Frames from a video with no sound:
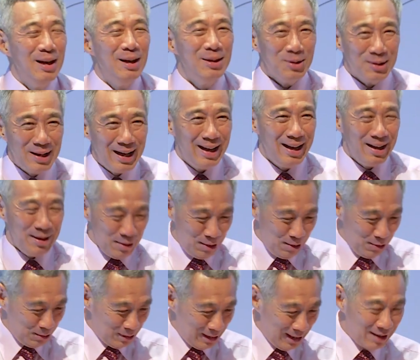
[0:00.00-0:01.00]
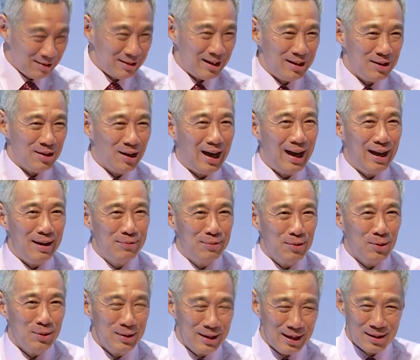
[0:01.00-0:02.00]
Today, you look down at your
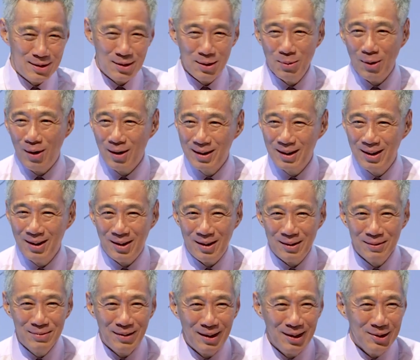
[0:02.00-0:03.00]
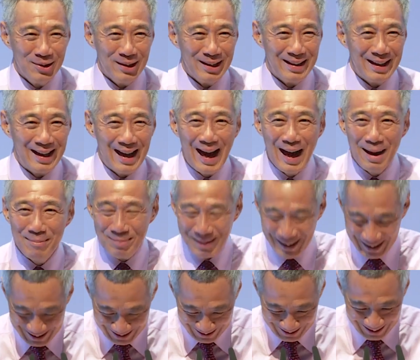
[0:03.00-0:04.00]
iPhone as you walk along following the app,
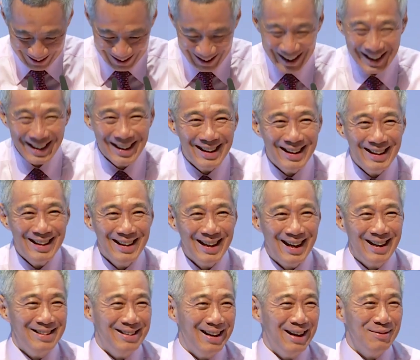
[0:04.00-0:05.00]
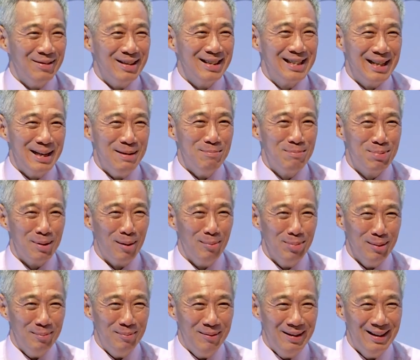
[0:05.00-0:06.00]
and you have the same
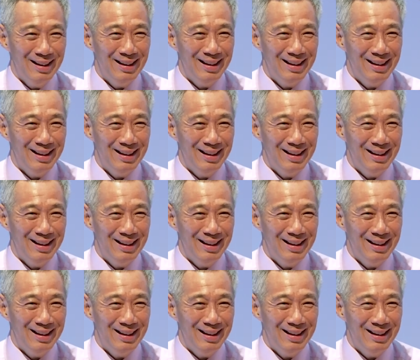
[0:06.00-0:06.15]
problem.